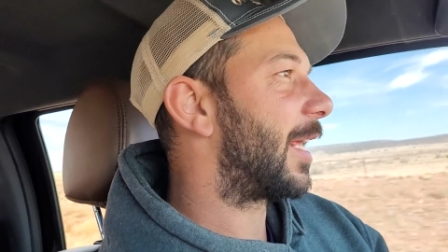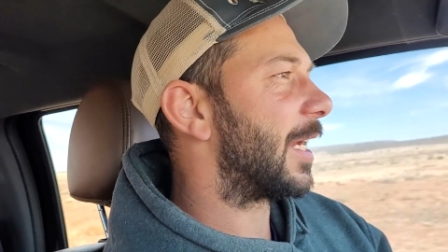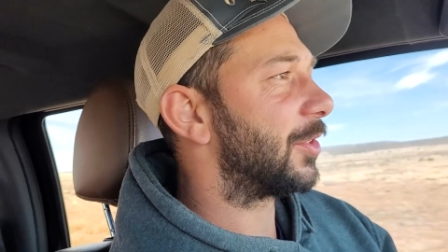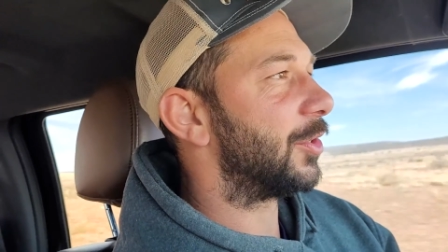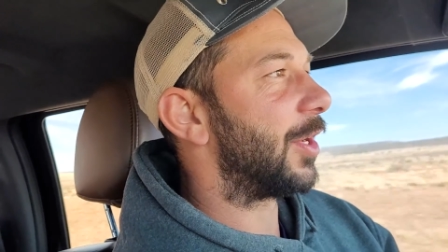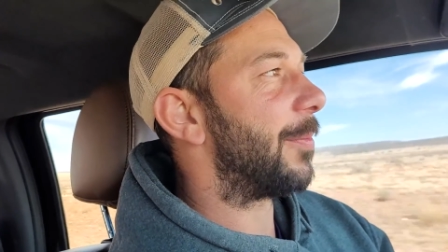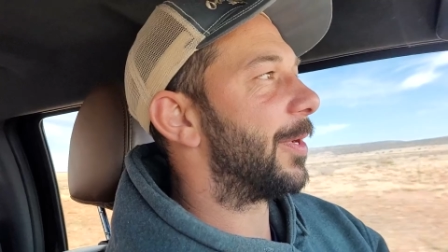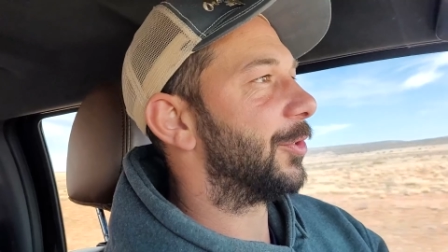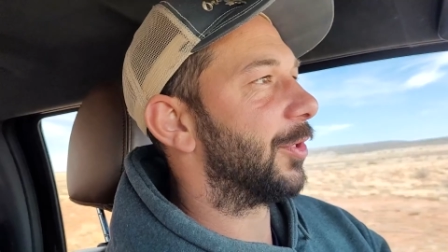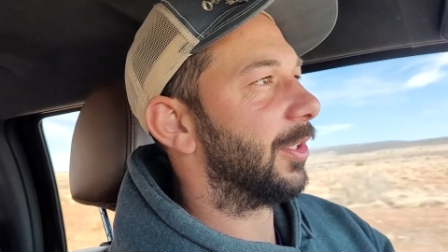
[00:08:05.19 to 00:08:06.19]
I actually dropped
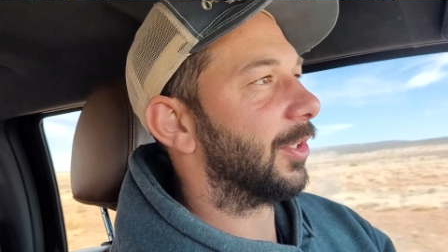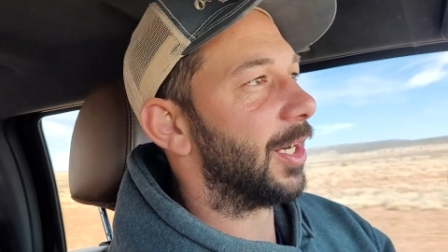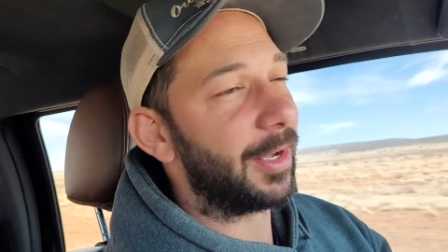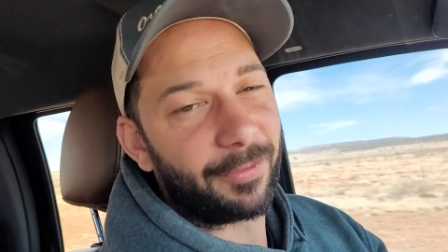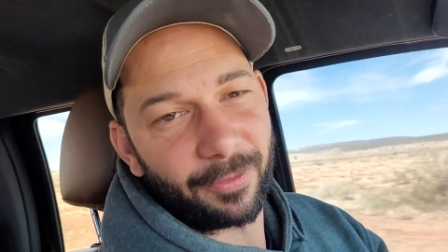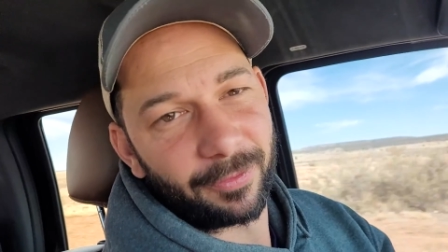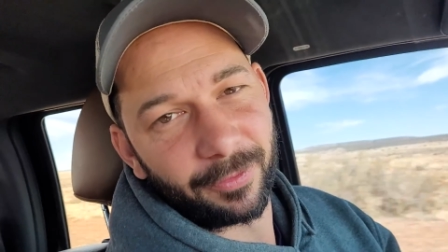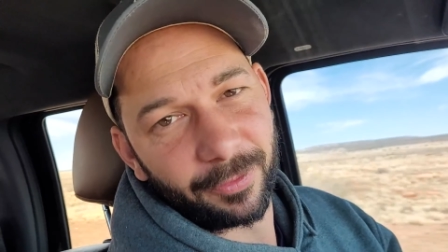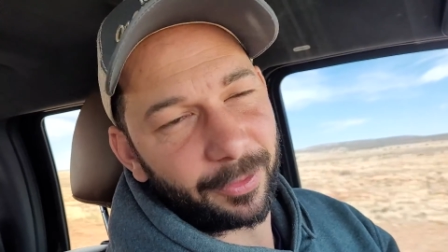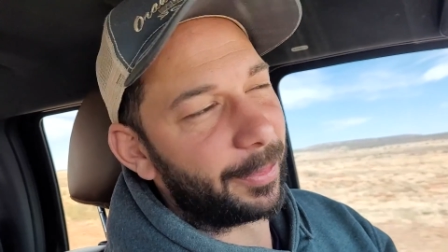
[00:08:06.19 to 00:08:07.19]
my trailer off
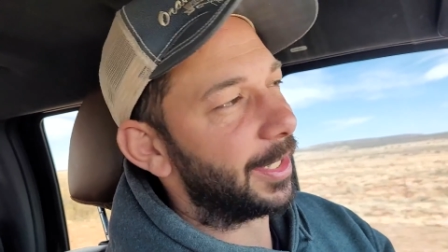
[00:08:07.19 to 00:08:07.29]
from